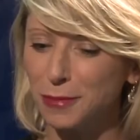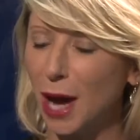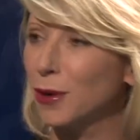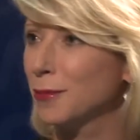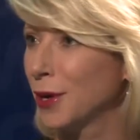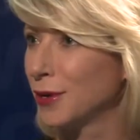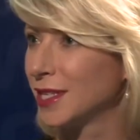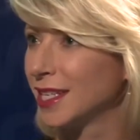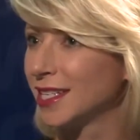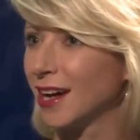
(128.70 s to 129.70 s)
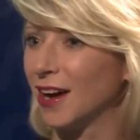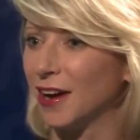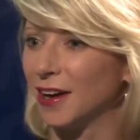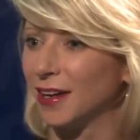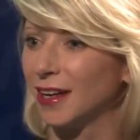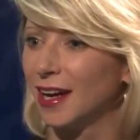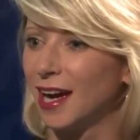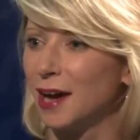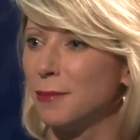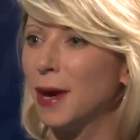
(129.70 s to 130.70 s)
power poses are
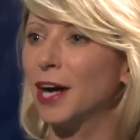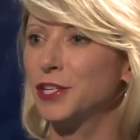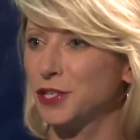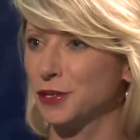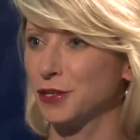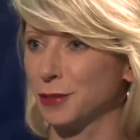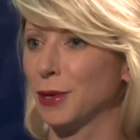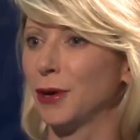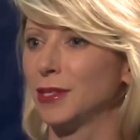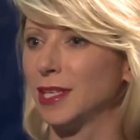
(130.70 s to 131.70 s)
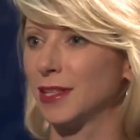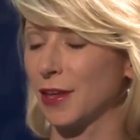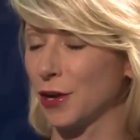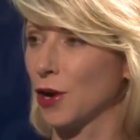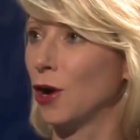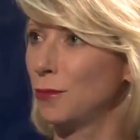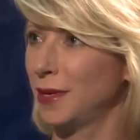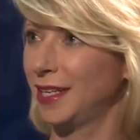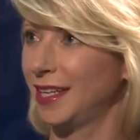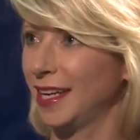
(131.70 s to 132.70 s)
postures or poses that are
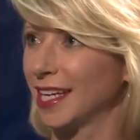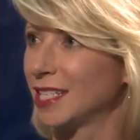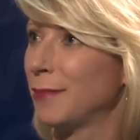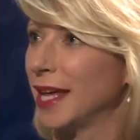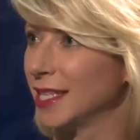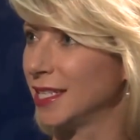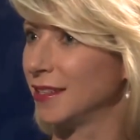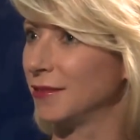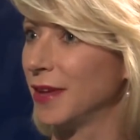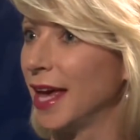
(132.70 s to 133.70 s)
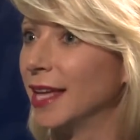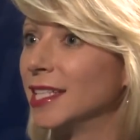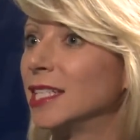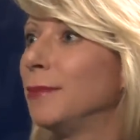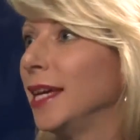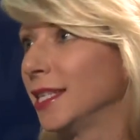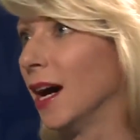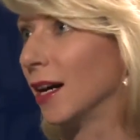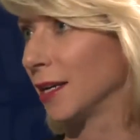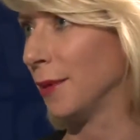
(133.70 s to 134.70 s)
open, expansive, and space
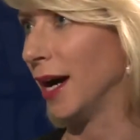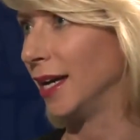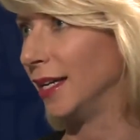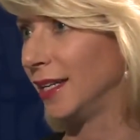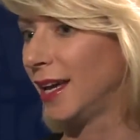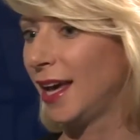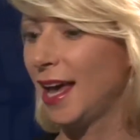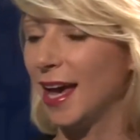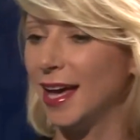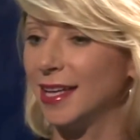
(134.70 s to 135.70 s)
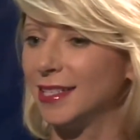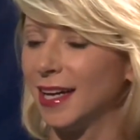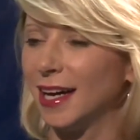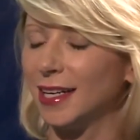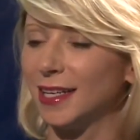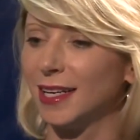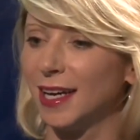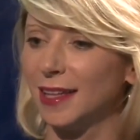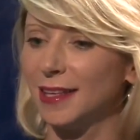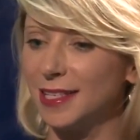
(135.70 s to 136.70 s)
occupying. And
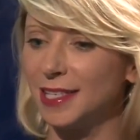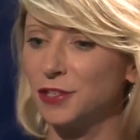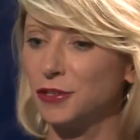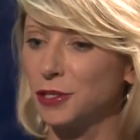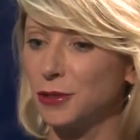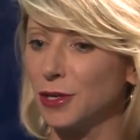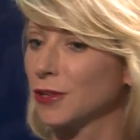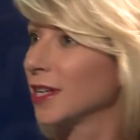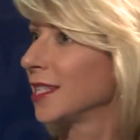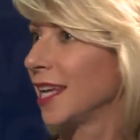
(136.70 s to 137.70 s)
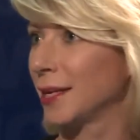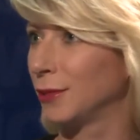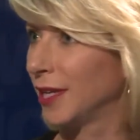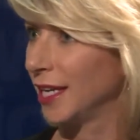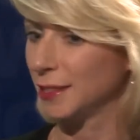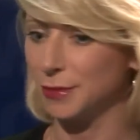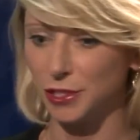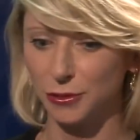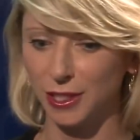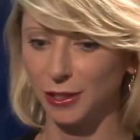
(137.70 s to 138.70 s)
this is true across the animal kingdom.
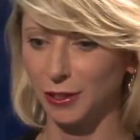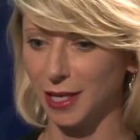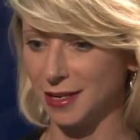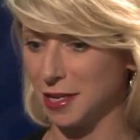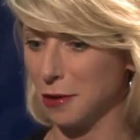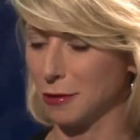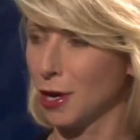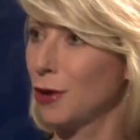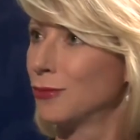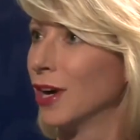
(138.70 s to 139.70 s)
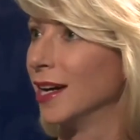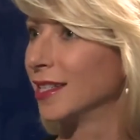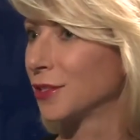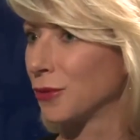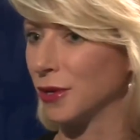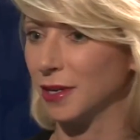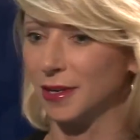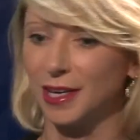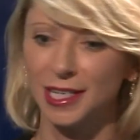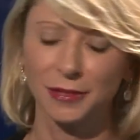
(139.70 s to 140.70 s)
So you can look at, you know, cobras
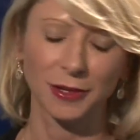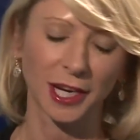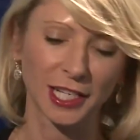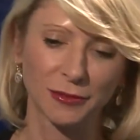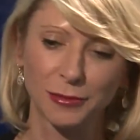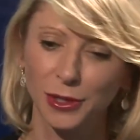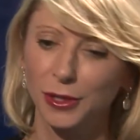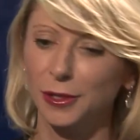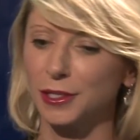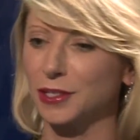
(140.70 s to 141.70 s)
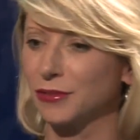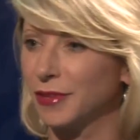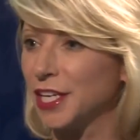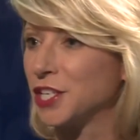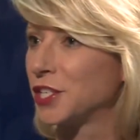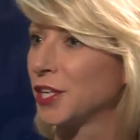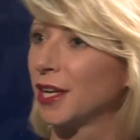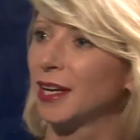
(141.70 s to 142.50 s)
or different kinds of birds, fish,